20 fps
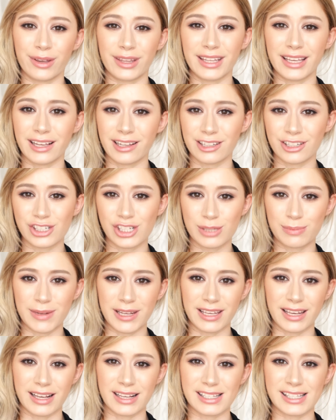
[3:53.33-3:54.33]
with
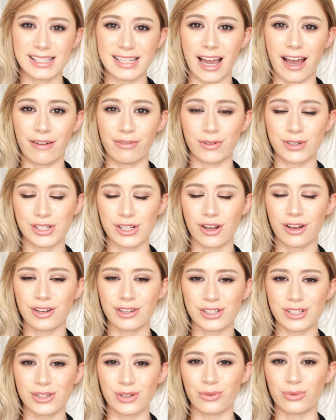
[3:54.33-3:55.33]
English-speaking staff was
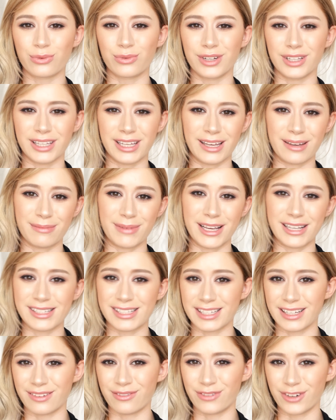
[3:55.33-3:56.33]
also really
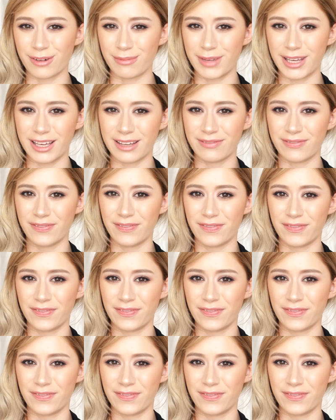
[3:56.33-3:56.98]
amazing for me.